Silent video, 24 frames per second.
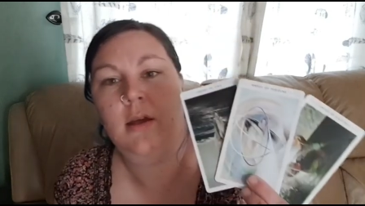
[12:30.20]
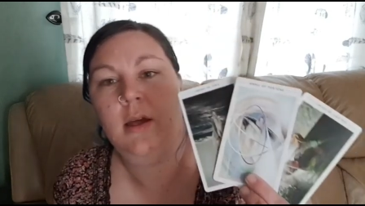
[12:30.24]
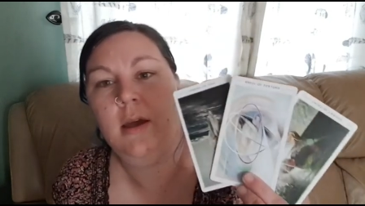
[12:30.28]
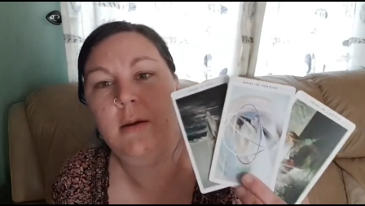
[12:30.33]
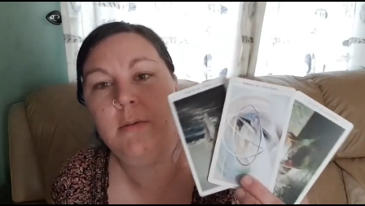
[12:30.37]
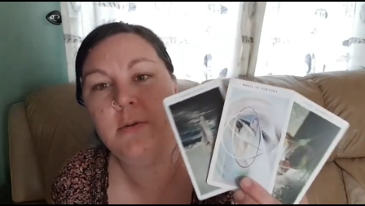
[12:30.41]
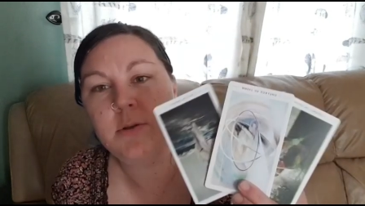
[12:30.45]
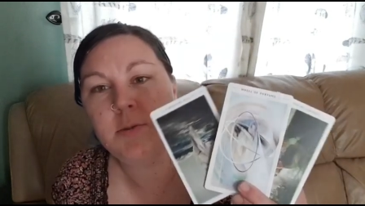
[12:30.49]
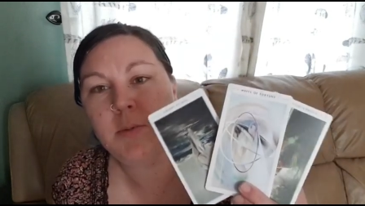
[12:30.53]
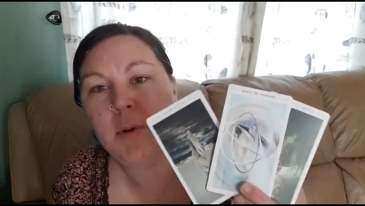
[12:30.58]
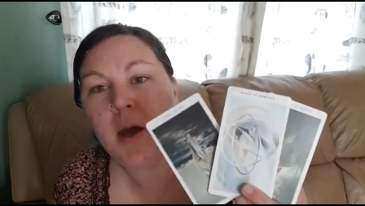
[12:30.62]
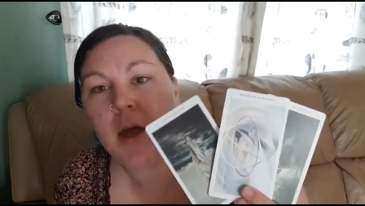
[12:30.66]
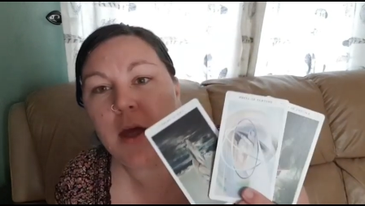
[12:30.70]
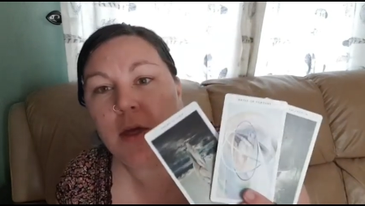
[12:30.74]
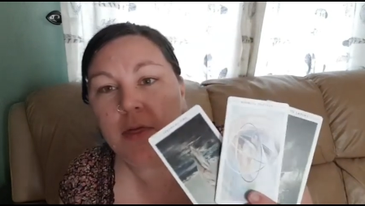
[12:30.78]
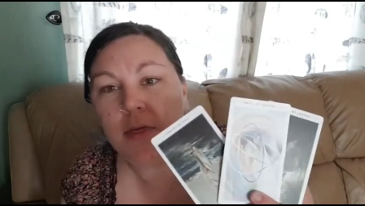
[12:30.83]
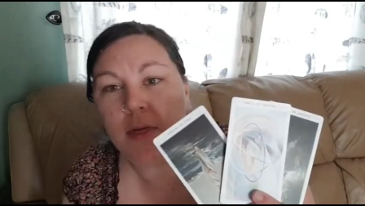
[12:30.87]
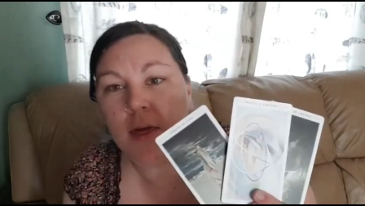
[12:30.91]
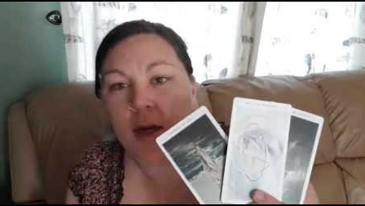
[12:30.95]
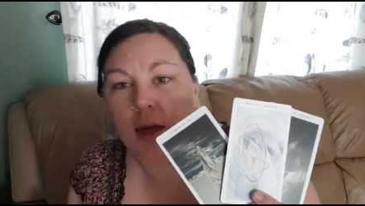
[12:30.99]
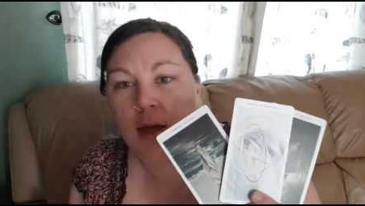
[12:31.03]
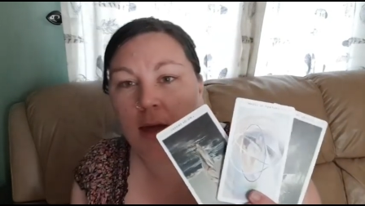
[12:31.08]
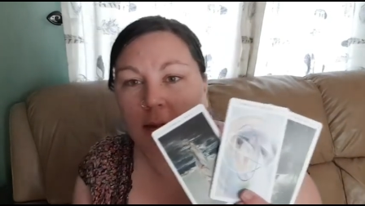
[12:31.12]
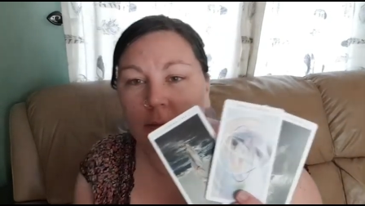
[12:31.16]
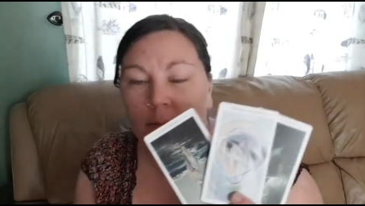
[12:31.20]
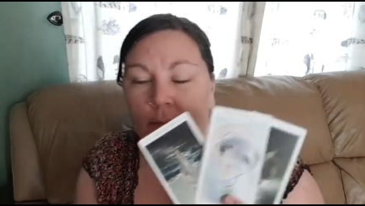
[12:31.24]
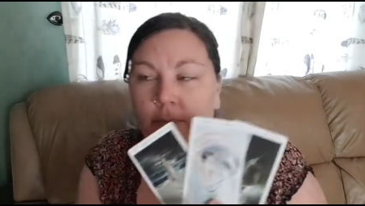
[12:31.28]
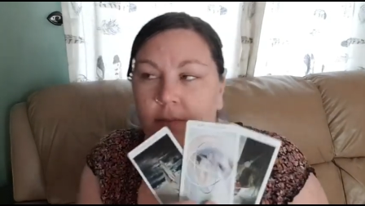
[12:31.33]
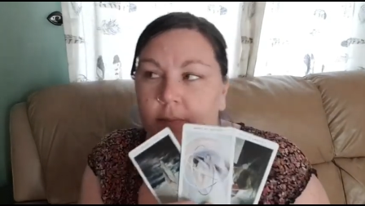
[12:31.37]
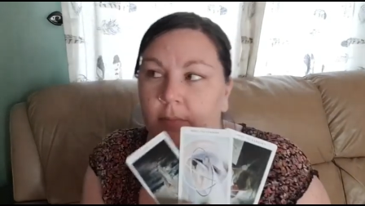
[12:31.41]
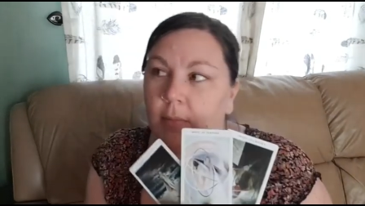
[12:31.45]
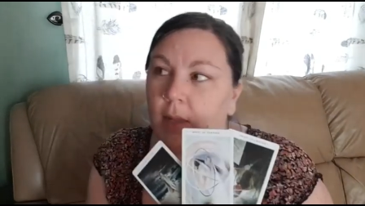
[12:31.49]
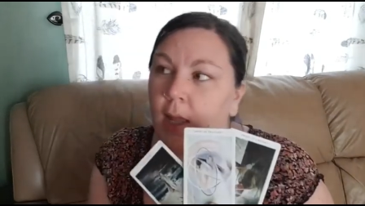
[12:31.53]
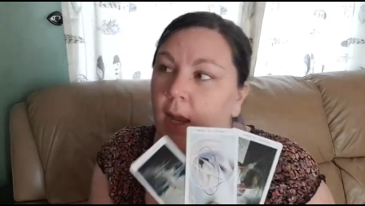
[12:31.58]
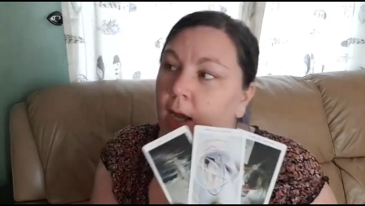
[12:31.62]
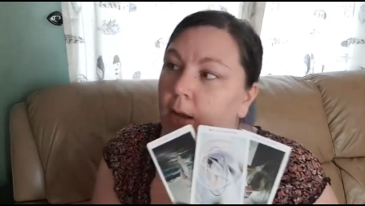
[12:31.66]
it was worth it.
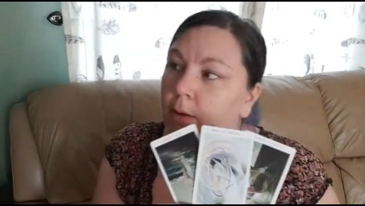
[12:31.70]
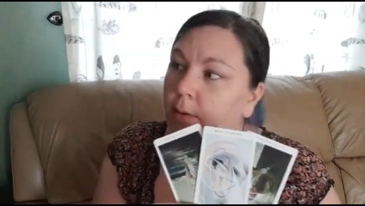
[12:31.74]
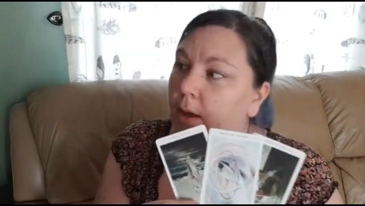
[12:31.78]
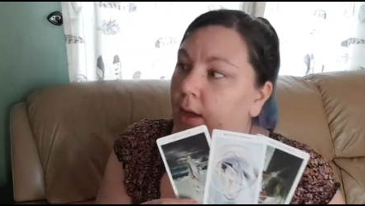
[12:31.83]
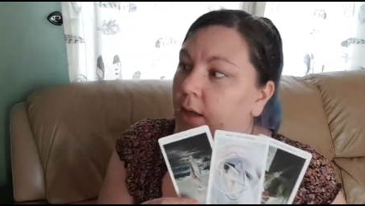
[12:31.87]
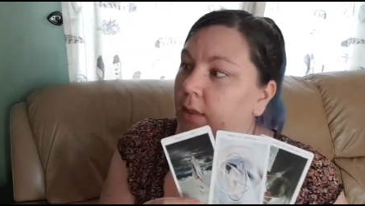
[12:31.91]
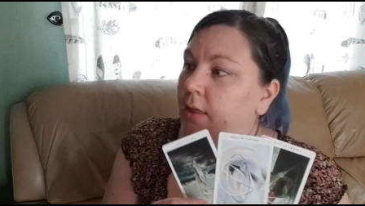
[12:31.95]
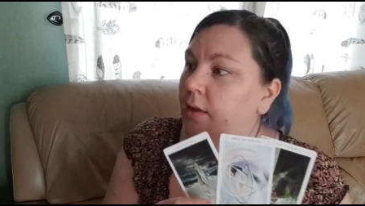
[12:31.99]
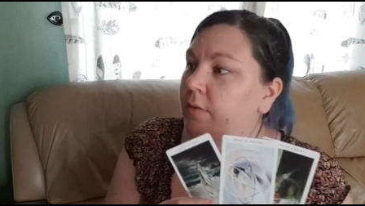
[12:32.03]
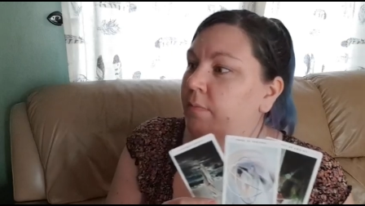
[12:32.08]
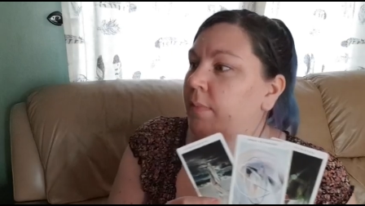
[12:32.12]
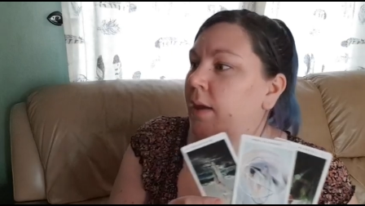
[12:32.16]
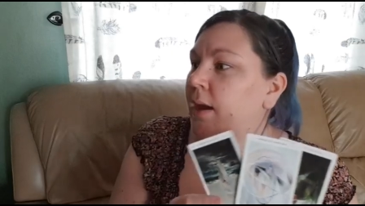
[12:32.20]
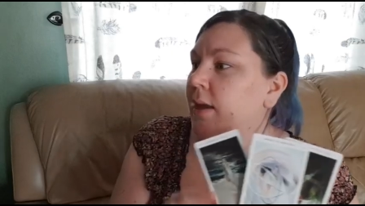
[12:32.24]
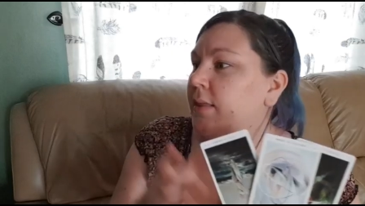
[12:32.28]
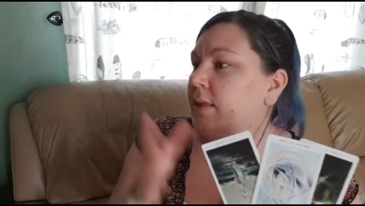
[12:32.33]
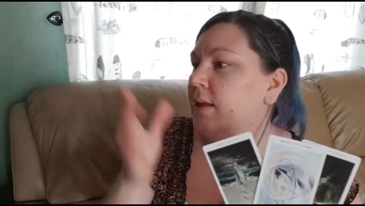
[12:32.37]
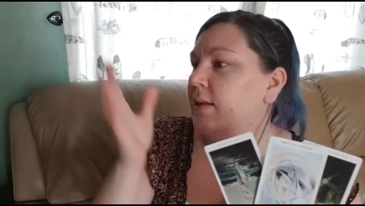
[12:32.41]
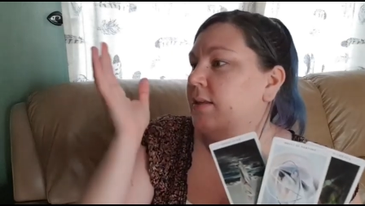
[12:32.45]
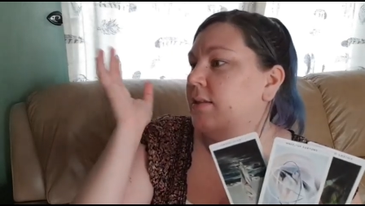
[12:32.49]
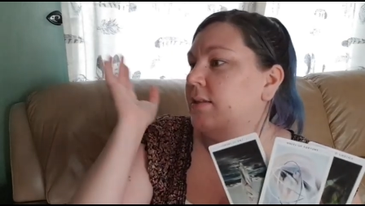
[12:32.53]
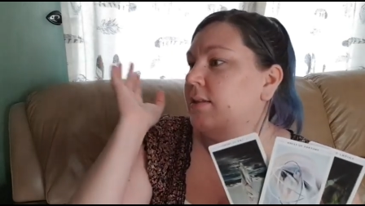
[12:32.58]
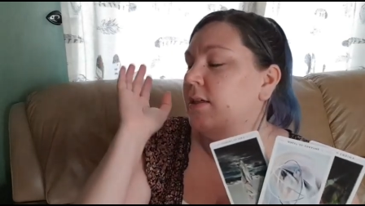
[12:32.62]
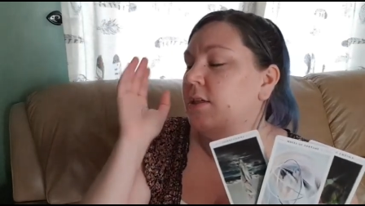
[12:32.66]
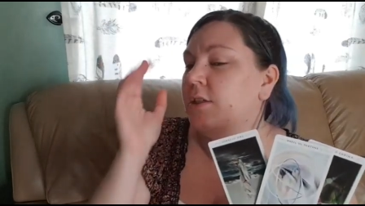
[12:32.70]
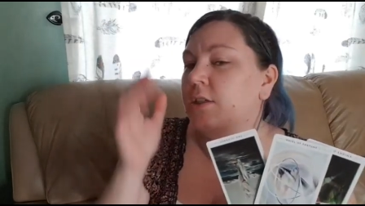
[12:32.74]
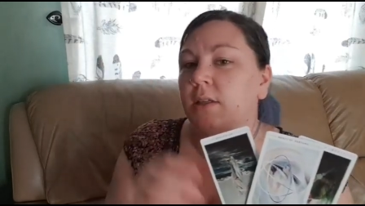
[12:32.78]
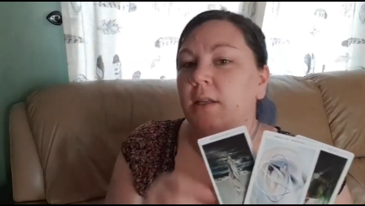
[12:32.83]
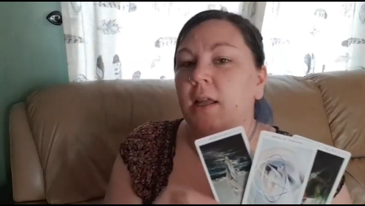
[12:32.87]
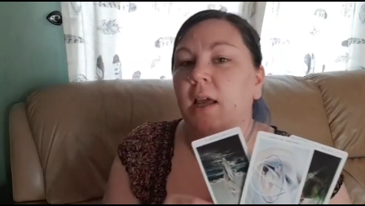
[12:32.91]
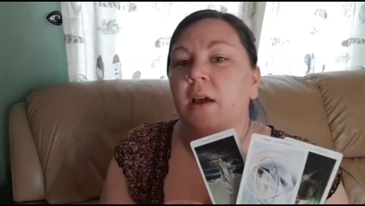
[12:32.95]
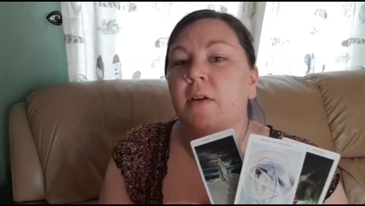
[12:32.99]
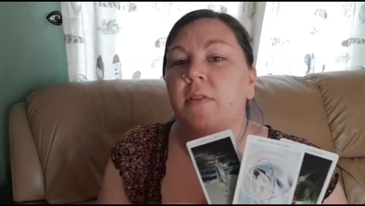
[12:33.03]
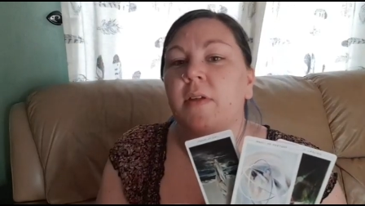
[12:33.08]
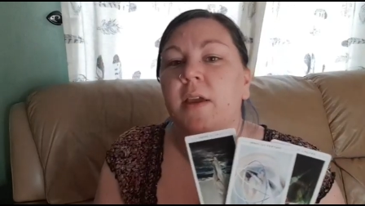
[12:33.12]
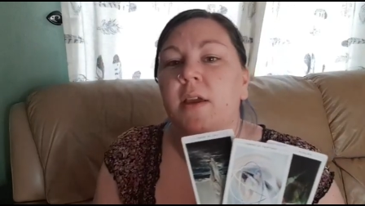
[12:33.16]
Anyway, they've made their decision
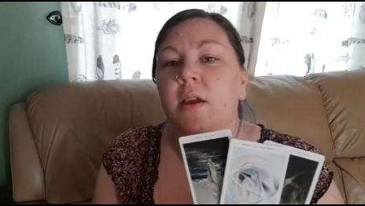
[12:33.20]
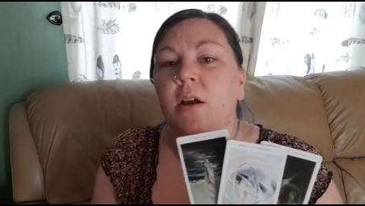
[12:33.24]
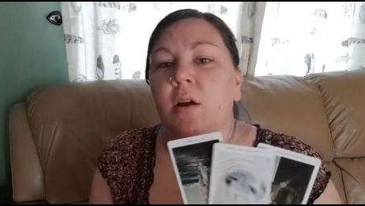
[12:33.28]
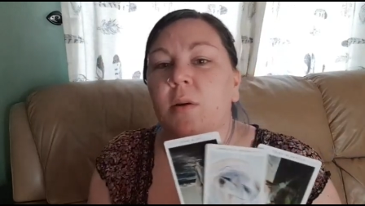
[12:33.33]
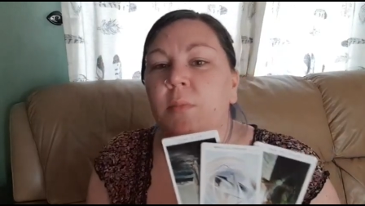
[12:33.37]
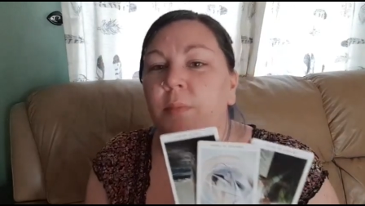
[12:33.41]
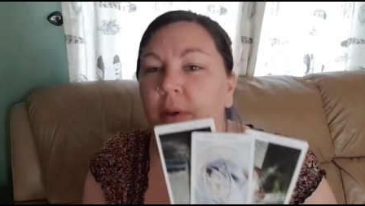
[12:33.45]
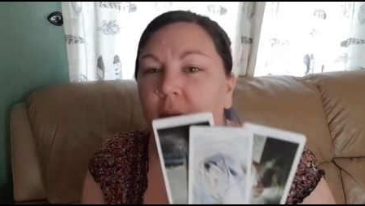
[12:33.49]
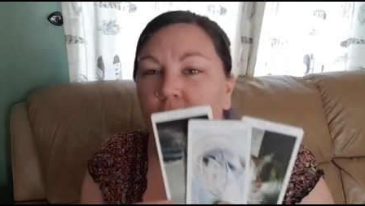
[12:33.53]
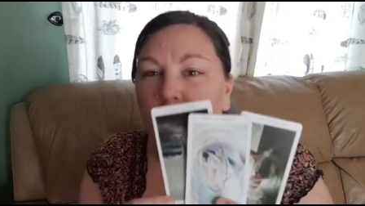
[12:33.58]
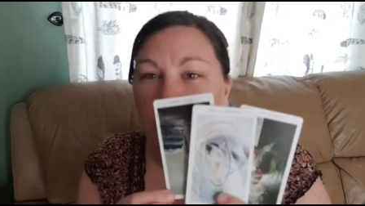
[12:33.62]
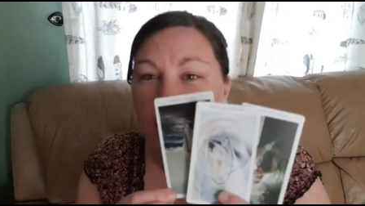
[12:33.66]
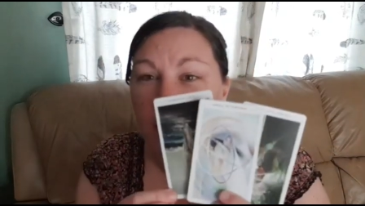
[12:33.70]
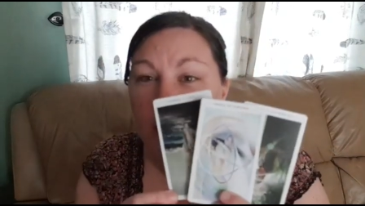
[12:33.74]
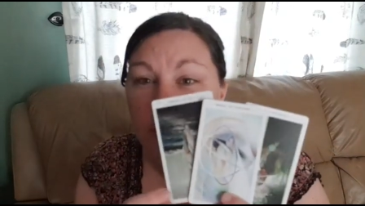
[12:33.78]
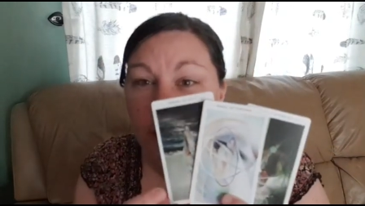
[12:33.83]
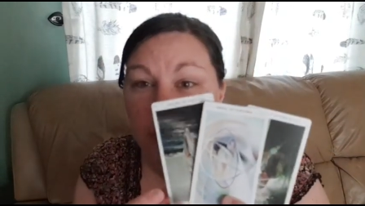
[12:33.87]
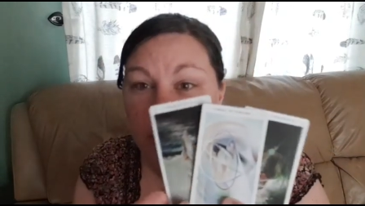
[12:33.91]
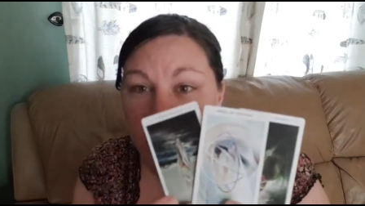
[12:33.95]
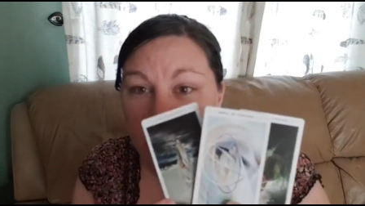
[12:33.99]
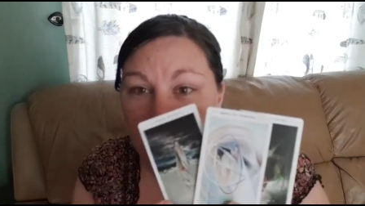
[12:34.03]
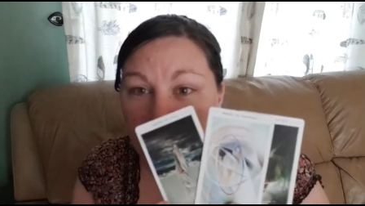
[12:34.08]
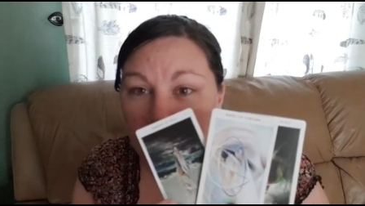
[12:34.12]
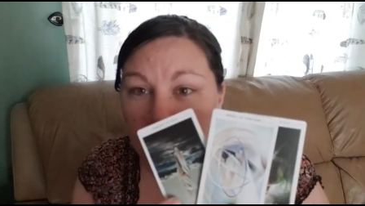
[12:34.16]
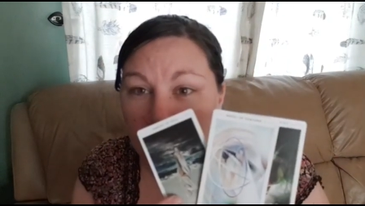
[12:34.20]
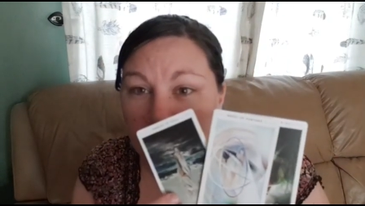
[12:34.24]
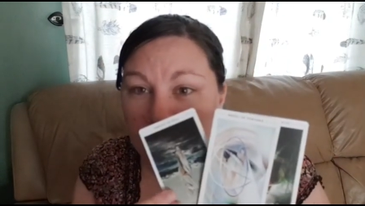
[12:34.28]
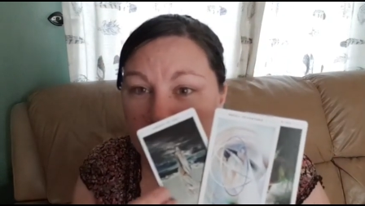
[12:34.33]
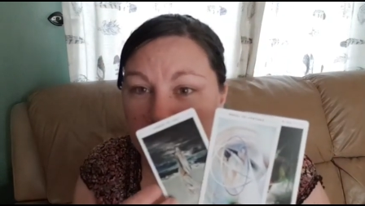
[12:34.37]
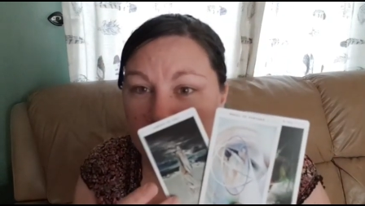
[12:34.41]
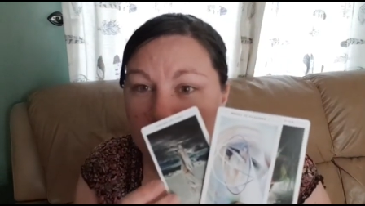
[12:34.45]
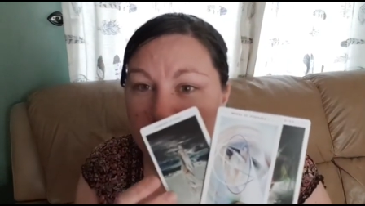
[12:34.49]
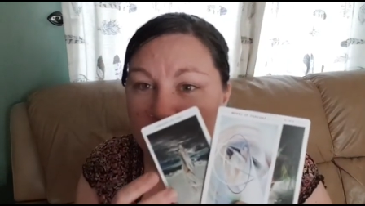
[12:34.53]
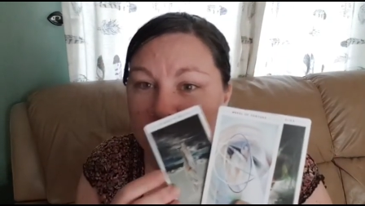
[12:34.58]
now. They can't be without you now.